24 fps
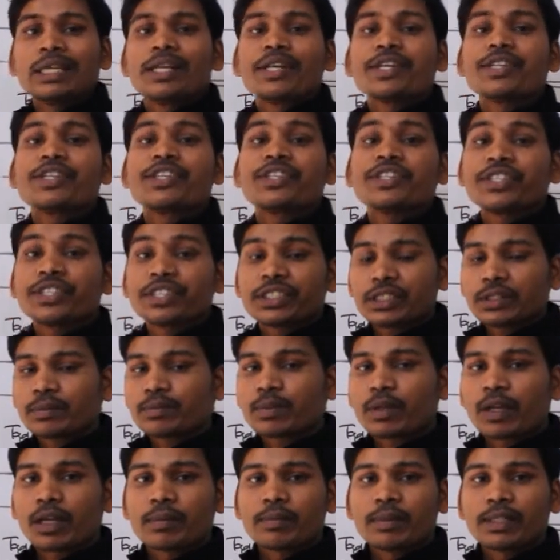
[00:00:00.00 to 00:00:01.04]
restriction
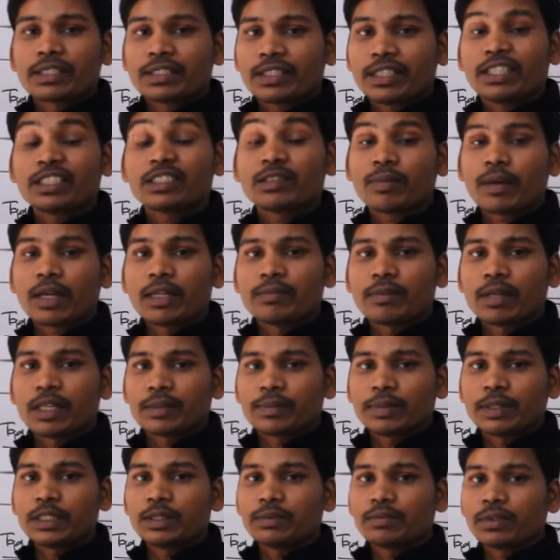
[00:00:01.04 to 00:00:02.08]
fragment length
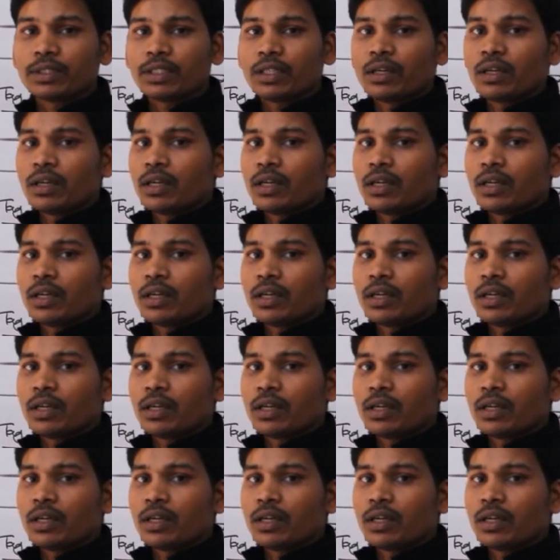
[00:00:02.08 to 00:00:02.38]
polymorphism